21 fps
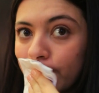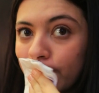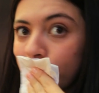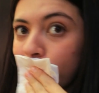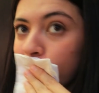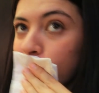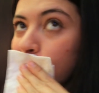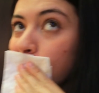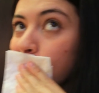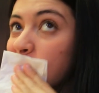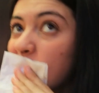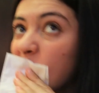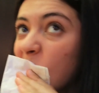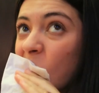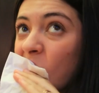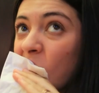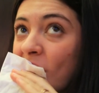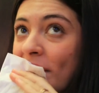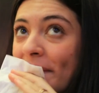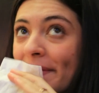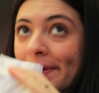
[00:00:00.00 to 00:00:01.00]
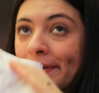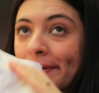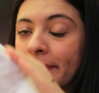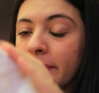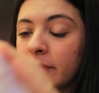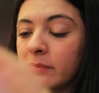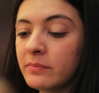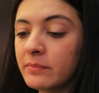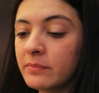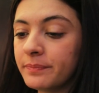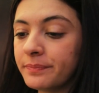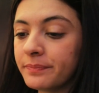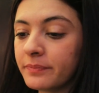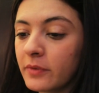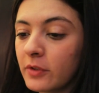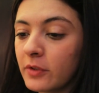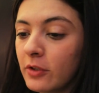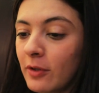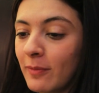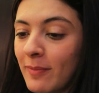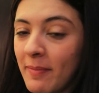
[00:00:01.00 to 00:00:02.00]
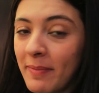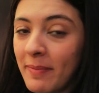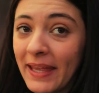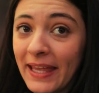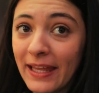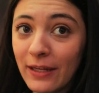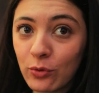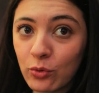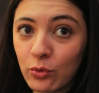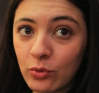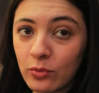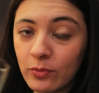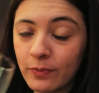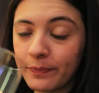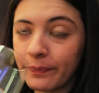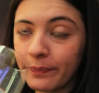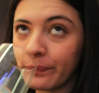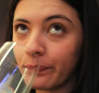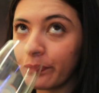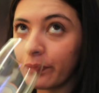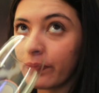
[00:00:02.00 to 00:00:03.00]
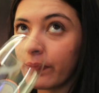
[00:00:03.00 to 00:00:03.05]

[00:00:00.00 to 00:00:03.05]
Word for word: With their distinct approach to life and social interactions,